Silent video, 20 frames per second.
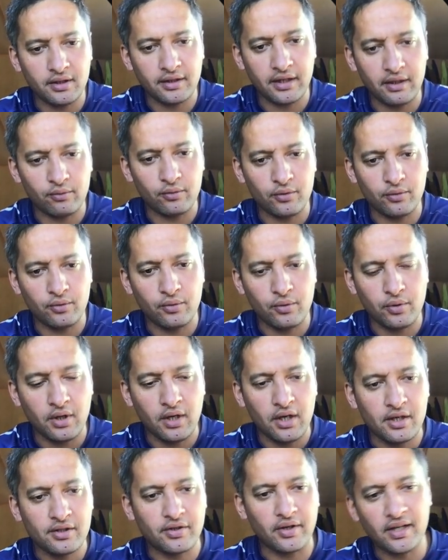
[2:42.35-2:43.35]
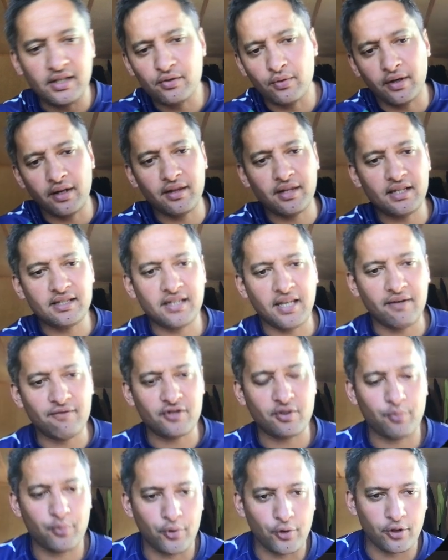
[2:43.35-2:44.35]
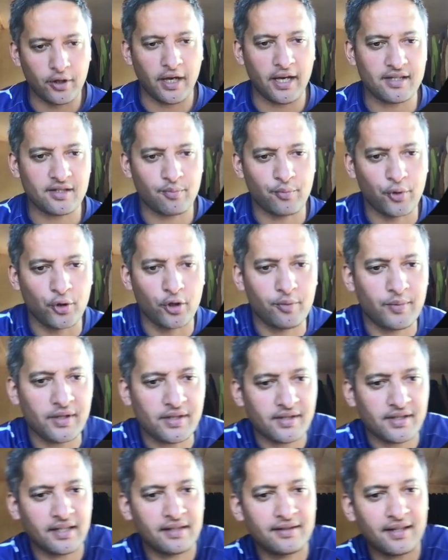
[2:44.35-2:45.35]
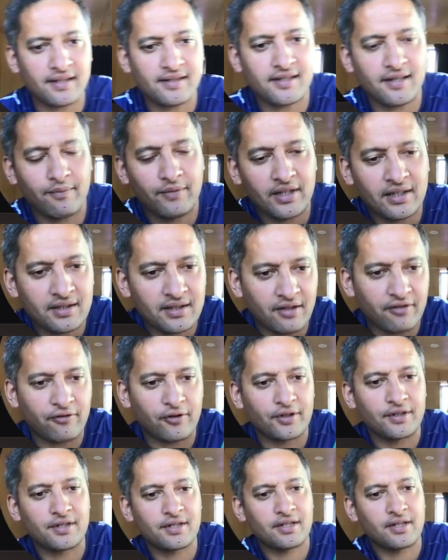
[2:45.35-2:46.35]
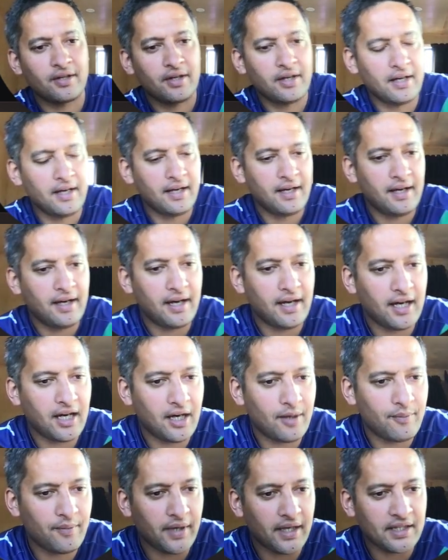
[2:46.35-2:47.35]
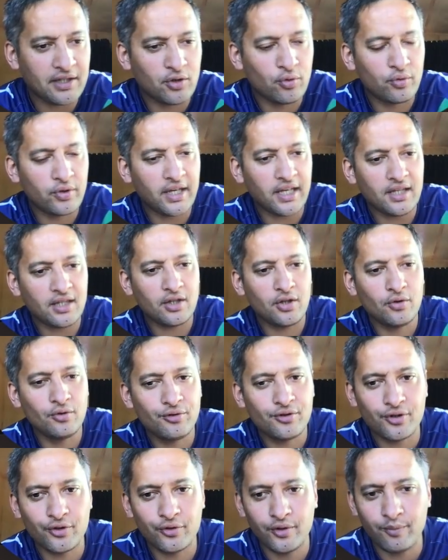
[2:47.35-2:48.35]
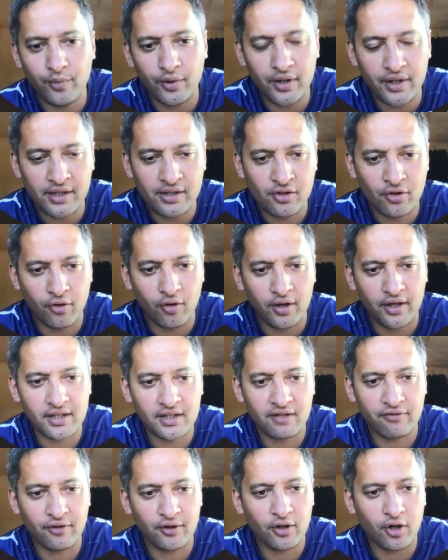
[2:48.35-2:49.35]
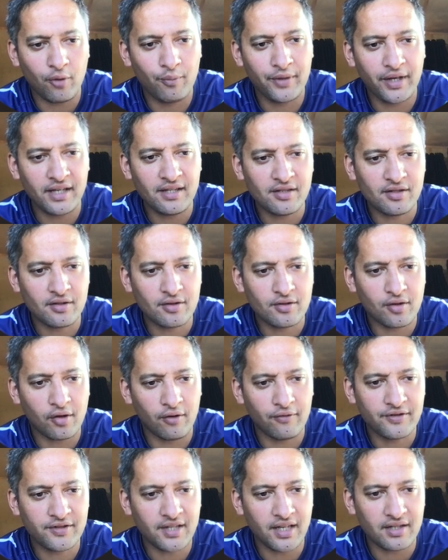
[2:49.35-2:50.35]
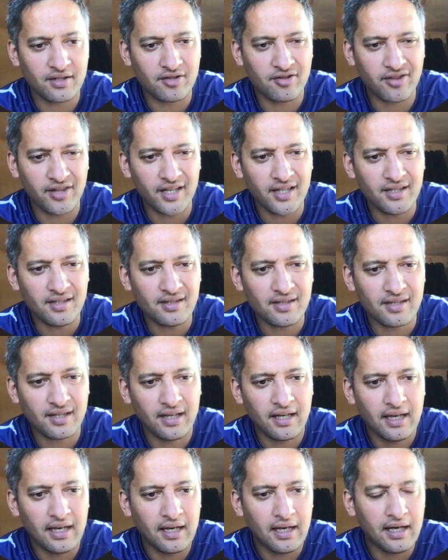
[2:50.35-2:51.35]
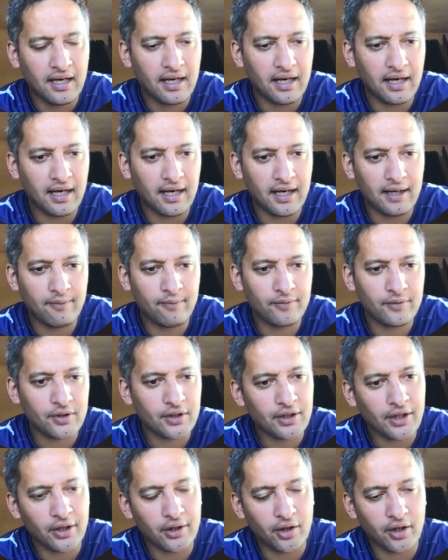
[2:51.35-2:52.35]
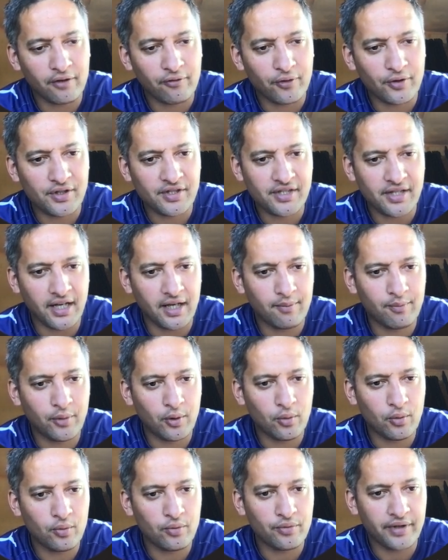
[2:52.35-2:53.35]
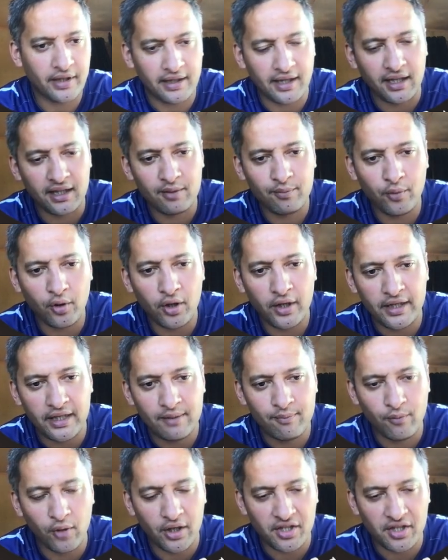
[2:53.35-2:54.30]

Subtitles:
No, that will. So each one of these has a purpose and does something different, and you'll get used to it by trying different combinations of such things. Like for example, the lullaby.